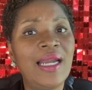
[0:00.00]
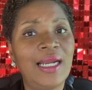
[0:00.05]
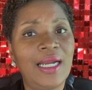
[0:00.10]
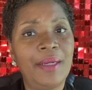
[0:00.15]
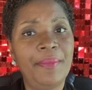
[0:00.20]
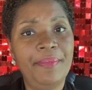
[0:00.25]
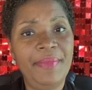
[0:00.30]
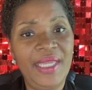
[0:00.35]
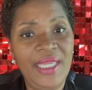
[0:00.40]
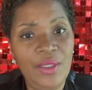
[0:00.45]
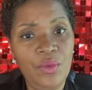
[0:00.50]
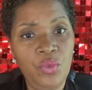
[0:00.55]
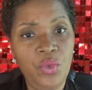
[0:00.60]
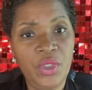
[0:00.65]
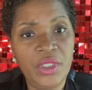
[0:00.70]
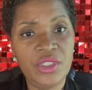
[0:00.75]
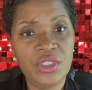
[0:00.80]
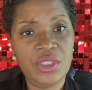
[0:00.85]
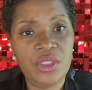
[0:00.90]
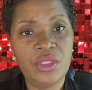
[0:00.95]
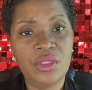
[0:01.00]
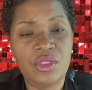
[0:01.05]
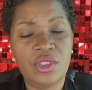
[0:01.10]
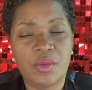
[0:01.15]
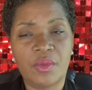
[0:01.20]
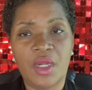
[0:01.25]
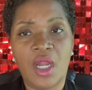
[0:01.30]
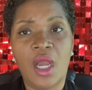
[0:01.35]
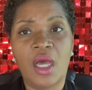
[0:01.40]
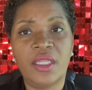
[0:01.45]
I may want to do some
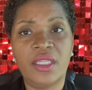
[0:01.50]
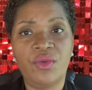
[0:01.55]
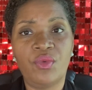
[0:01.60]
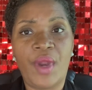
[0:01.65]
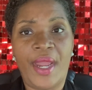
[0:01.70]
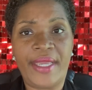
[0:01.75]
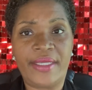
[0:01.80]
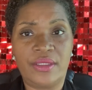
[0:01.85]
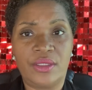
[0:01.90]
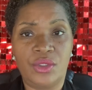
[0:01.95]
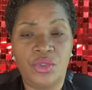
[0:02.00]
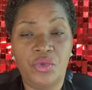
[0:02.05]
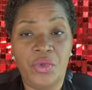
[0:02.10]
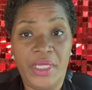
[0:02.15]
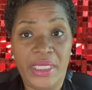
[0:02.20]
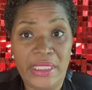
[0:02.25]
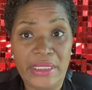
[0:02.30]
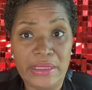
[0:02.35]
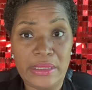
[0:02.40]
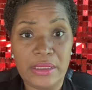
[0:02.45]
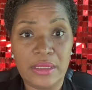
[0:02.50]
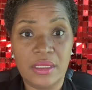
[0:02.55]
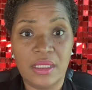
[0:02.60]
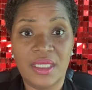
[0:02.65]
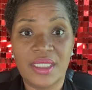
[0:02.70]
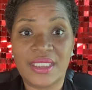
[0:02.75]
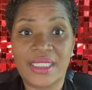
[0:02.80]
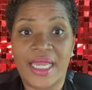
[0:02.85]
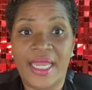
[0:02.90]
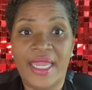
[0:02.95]
cauli rice grits
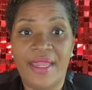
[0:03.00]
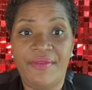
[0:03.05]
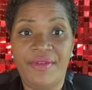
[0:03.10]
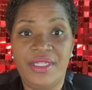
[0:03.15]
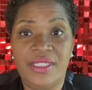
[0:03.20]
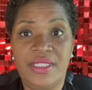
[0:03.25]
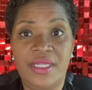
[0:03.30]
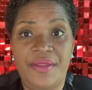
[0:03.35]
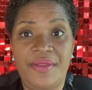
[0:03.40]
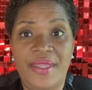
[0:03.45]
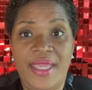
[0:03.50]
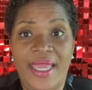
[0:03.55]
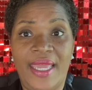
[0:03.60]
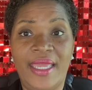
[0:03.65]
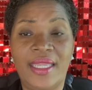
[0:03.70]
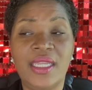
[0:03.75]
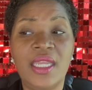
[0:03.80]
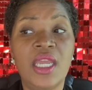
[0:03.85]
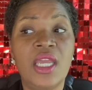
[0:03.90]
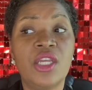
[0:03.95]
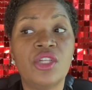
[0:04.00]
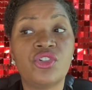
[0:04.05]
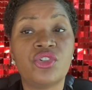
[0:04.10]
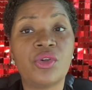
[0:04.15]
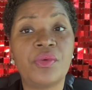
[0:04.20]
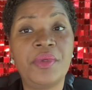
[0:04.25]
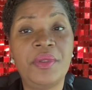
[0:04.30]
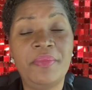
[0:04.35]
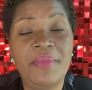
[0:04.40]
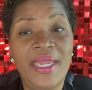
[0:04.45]
because I haven't done that. So
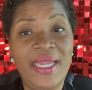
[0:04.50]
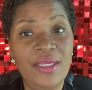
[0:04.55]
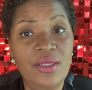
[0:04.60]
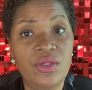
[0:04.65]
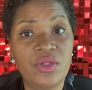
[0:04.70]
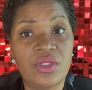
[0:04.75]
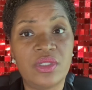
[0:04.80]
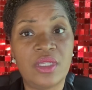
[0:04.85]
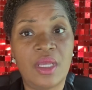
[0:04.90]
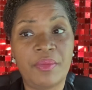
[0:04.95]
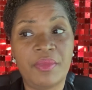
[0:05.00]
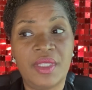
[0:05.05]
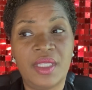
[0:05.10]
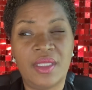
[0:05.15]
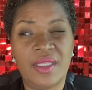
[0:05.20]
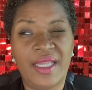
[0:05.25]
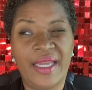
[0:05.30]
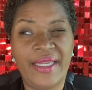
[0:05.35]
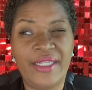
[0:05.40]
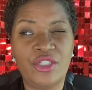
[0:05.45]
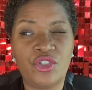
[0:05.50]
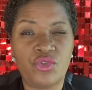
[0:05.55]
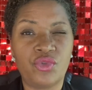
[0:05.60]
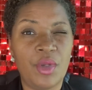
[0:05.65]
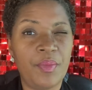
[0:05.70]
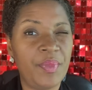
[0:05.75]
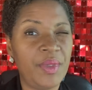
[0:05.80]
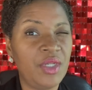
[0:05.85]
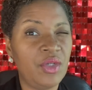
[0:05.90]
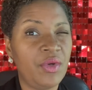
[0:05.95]
we may do something like
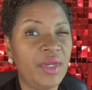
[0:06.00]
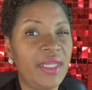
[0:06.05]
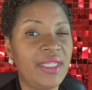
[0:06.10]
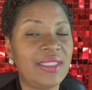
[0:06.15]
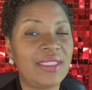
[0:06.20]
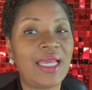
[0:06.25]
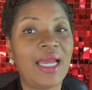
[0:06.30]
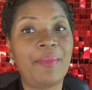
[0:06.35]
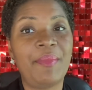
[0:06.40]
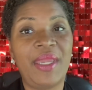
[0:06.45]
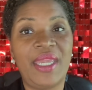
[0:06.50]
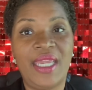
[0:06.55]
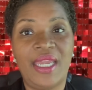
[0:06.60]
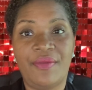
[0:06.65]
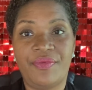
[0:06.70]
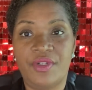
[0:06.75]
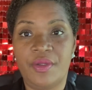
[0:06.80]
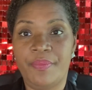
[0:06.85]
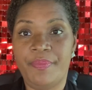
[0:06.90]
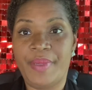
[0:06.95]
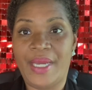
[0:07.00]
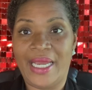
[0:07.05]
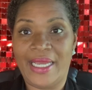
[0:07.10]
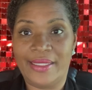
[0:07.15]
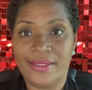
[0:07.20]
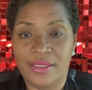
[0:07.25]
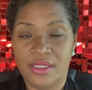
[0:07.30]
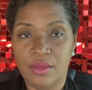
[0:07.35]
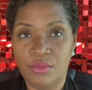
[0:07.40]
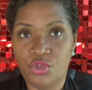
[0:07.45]
shrimp and grits. I may have to buy
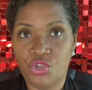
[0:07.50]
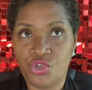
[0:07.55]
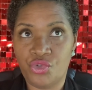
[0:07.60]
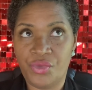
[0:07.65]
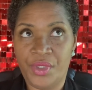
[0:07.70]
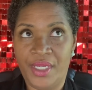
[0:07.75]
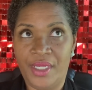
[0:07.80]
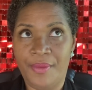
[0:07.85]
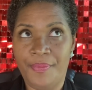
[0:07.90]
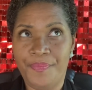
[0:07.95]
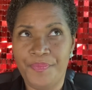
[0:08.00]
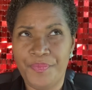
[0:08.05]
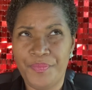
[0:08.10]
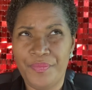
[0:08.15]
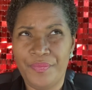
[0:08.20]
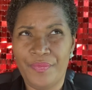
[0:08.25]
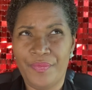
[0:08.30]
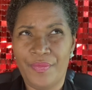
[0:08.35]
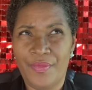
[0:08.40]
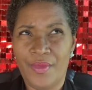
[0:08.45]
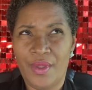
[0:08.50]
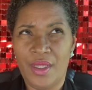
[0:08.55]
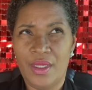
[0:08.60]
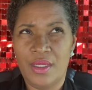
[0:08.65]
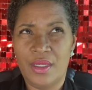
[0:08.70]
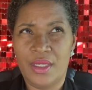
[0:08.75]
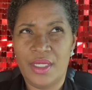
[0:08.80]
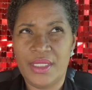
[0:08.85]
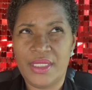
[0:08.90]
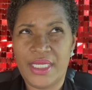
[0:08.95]
some shrimp
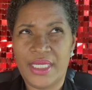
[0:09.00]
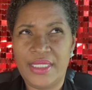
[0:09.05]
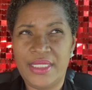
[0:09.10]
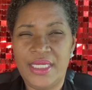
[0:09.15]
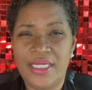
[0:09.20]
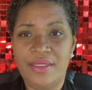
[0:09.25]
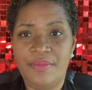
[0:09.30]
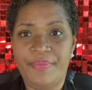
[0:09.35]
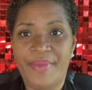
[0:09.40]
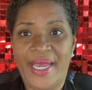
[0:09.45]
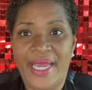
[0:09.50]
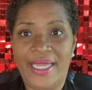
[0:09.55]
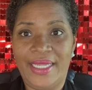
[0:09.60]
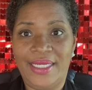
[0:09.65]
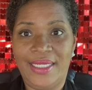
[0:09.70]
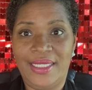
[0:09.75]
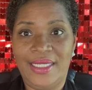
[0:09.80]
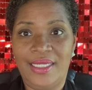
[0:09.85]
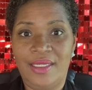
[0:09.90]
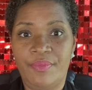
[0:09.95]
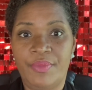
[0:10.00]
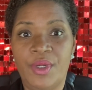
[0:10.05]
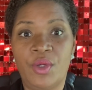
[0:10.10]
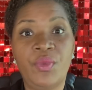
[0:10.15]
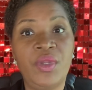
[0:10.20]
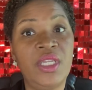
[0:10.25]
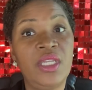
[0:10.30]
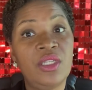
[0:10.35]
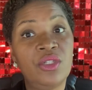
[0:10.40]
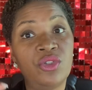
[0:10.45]
because I didn't buy any, but
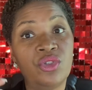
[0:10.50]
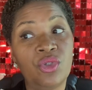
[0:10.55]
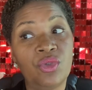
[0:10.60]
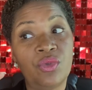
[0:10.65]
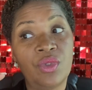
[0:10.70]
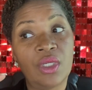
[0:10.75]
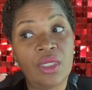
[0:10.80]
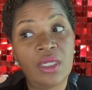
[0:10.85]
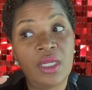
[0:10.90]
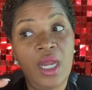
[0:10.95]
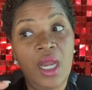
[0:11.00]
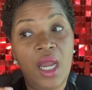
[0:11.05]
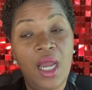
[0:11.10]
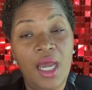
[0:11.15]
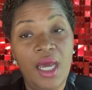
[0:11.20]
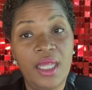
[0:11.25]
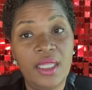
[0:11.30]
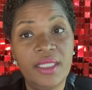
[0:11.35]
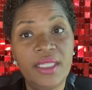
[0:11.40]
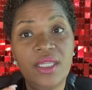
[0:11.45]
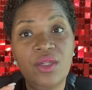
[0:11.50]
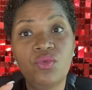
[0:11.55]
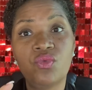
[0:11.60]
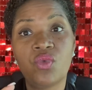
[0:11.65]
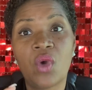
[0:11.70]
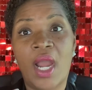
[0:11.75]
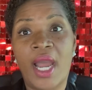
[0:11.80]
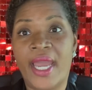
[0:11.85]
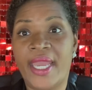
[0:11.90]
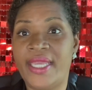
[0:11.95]
we could do the cauli
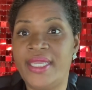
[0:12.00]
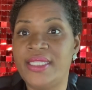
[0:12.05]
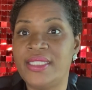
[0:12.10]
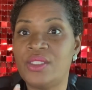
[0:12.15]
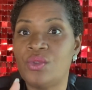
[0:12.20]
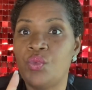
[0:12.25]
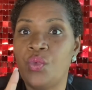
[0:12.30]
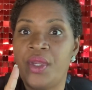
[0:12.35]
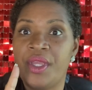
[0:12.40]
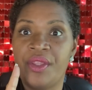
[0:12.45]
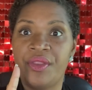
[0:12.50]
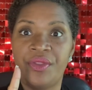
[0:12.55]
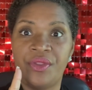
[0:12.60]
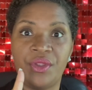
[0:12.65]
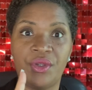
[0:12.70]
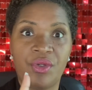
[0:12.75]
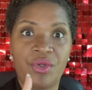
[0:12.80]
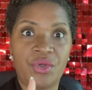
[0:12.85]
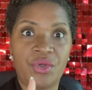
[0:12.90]
rice with